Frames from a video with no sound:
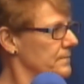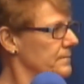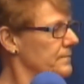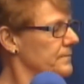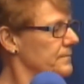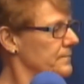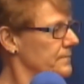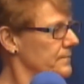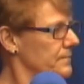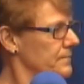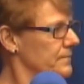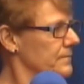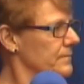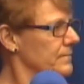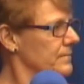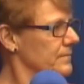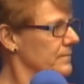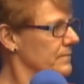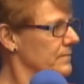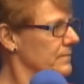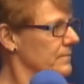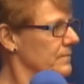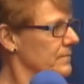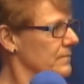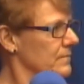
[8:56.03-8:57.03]
That
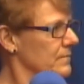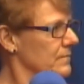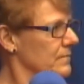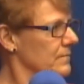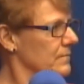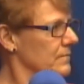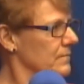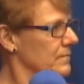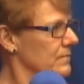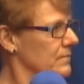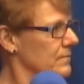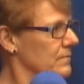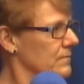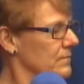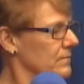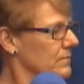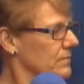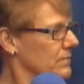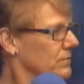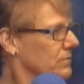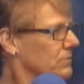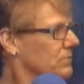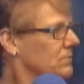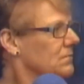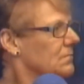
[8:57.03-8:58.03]
seems fair.
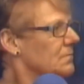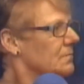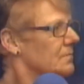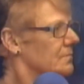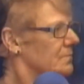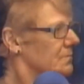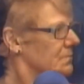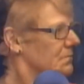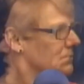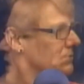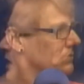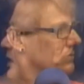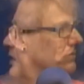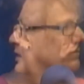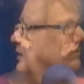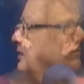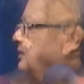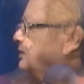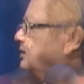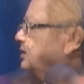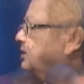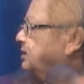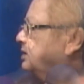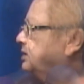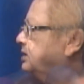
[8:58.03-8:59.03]
Yeah.
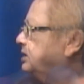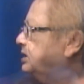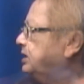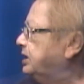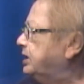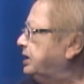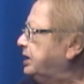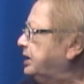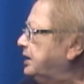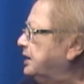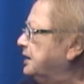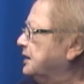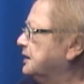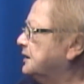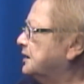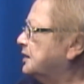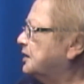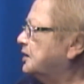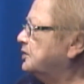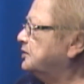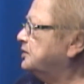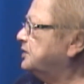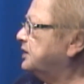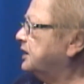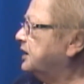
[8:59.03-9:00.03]

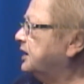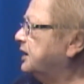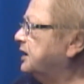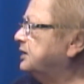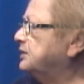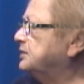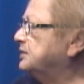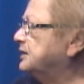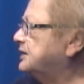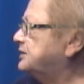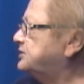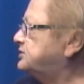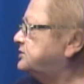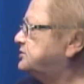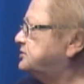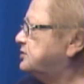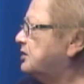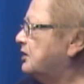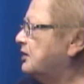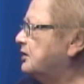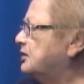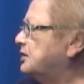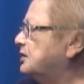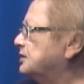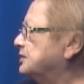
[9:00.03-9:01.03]
Okay, let's
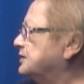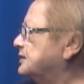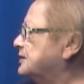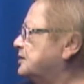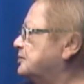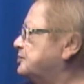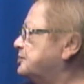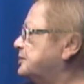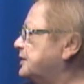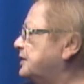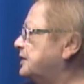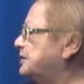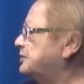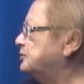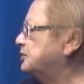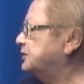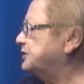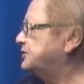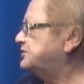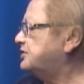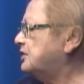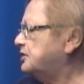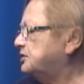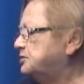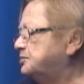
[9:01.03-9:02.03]
talk a little bit. We
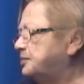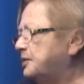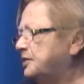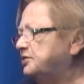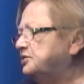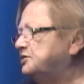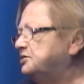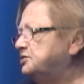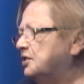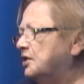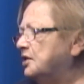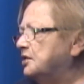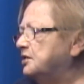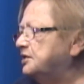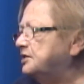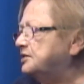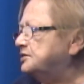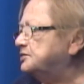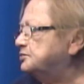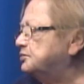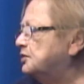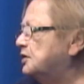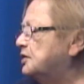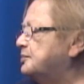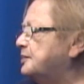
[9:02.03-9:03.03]
talked about the
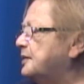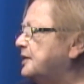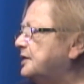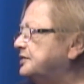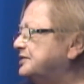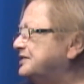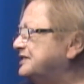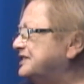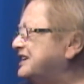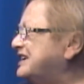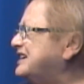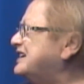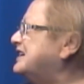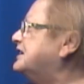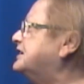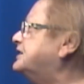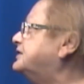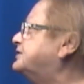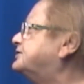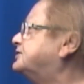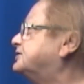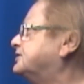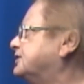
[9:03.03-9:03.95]
doggies. What about the kitties?